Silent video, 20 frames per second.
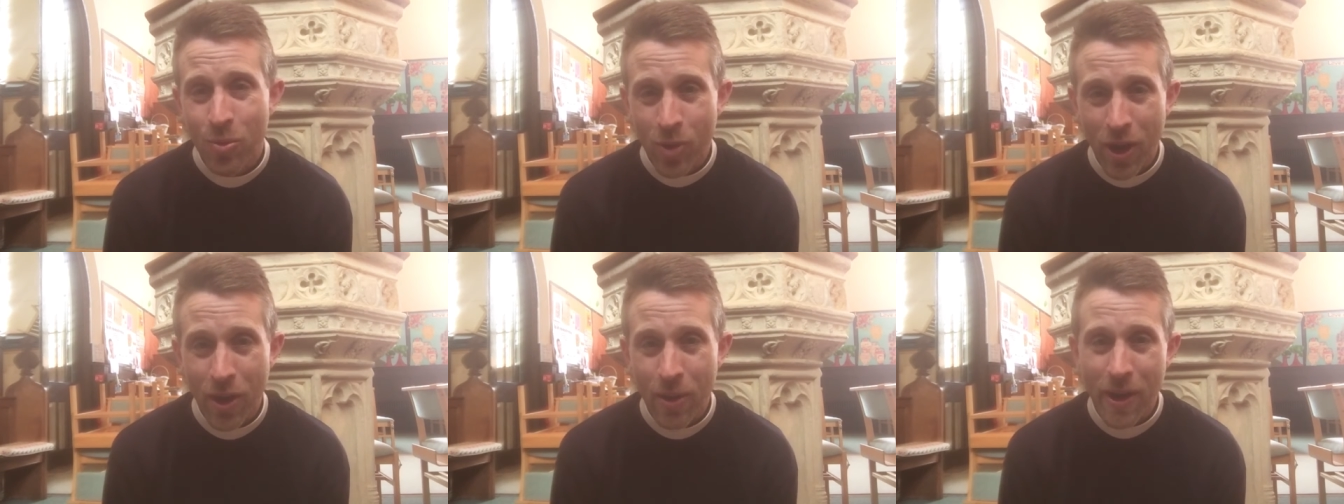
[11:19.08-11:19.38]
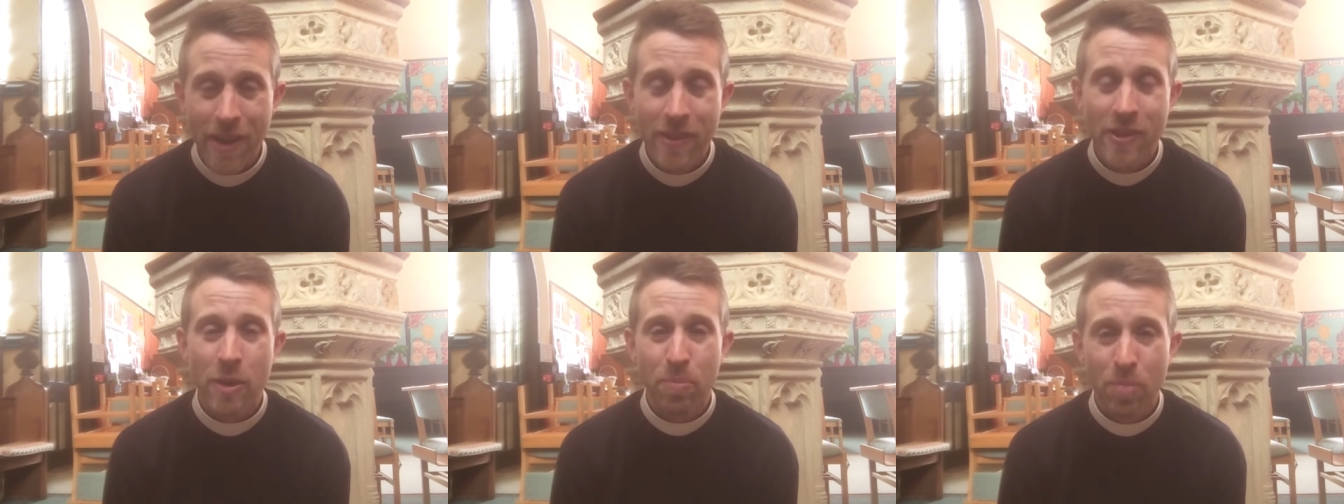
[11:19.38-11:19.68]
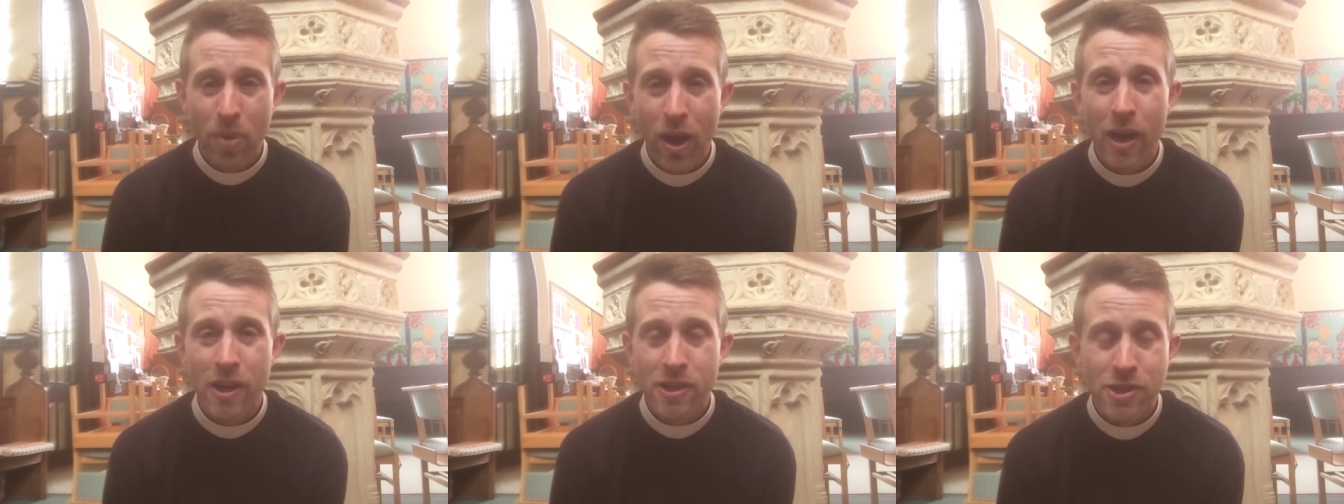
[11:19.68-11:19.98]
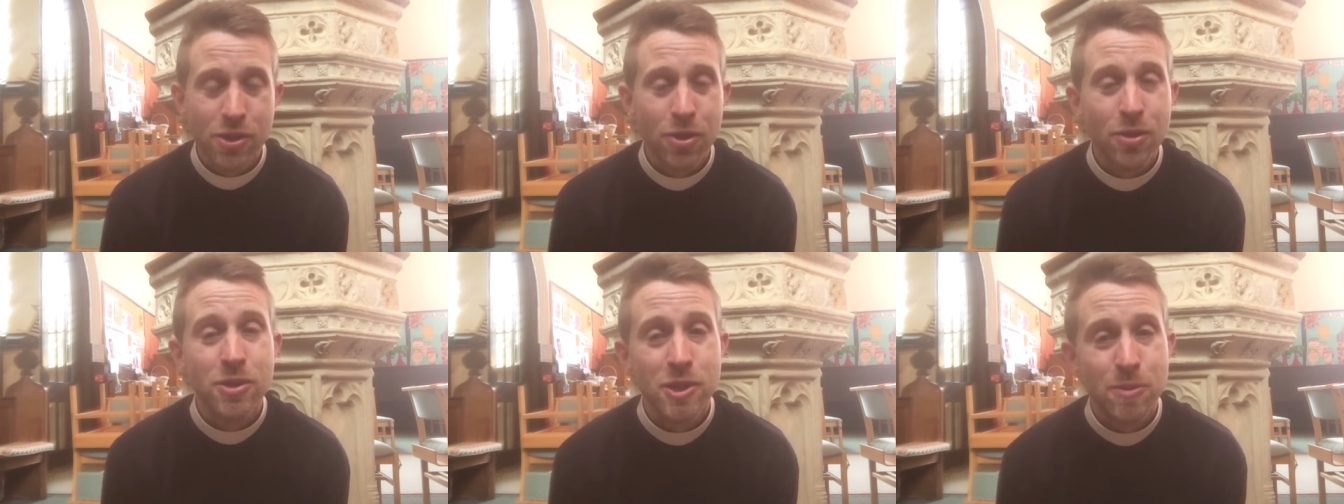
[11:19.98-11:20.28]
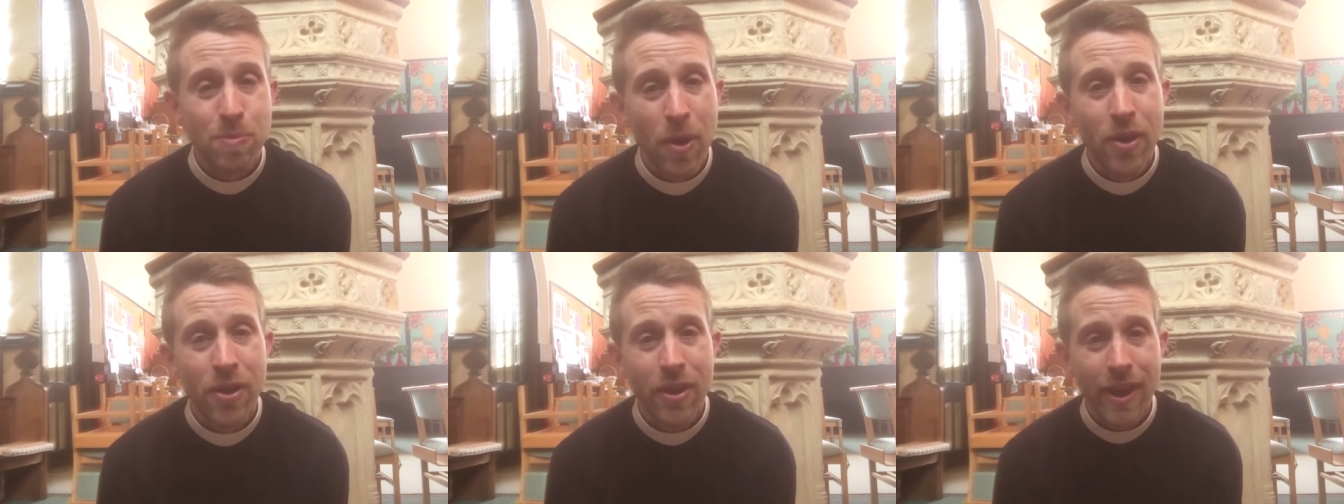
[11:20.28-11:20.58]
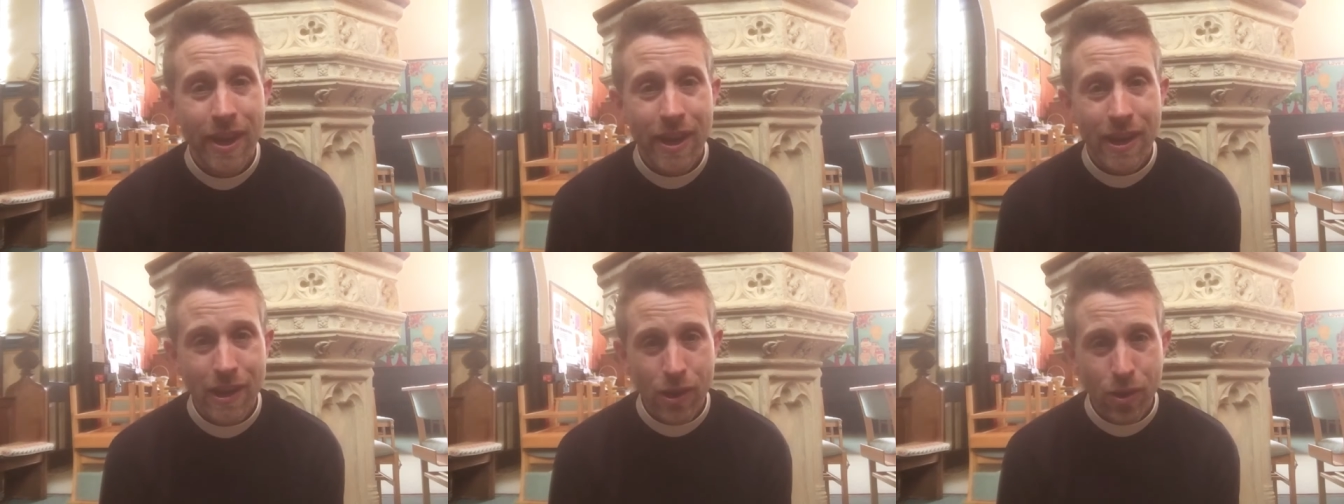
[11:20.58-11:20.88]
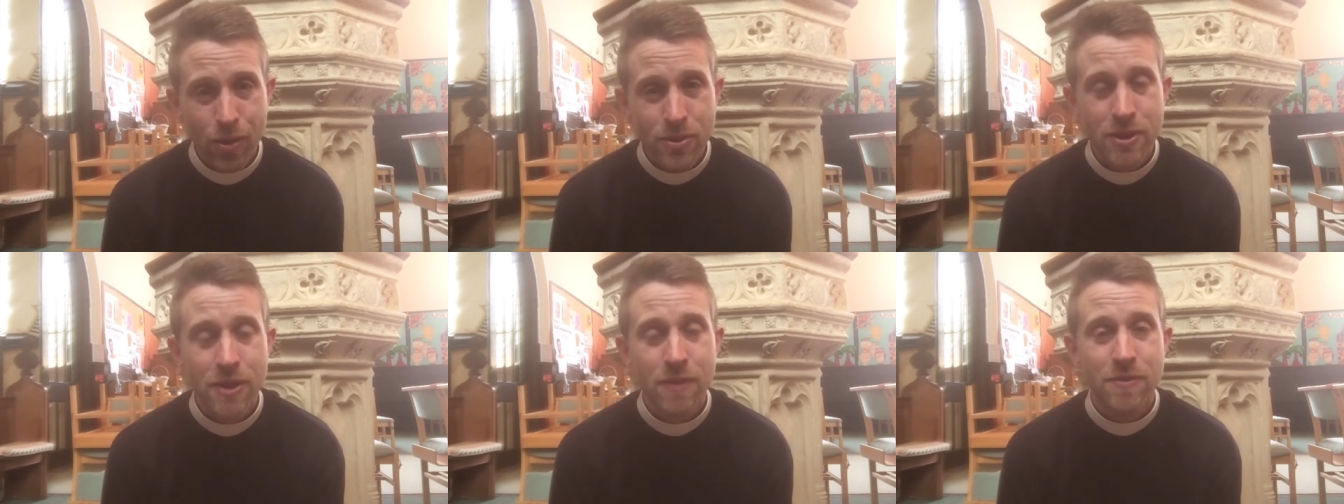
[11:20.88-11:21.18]
Well, in the past, God spoke in
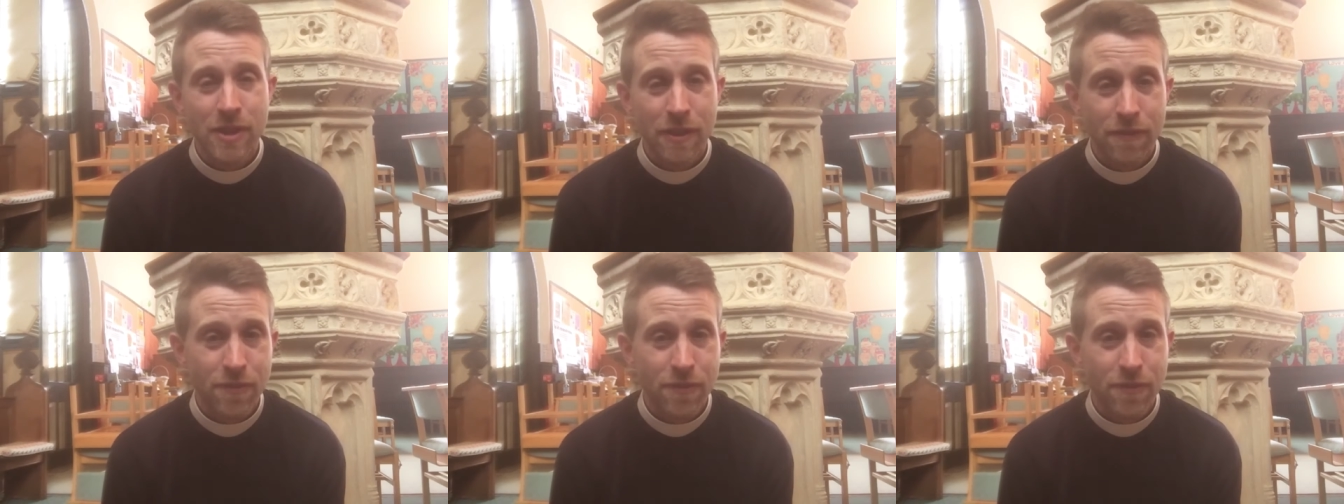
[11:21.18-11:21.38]
lots of